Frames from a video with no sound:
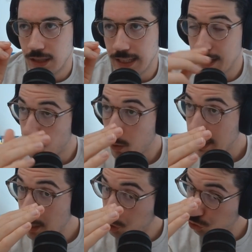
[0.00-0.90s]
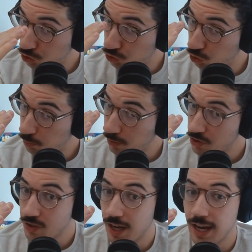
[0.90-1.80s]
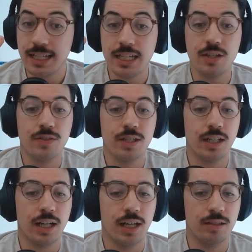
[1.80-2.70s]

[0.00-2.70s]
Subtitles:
If you want to get super scientific,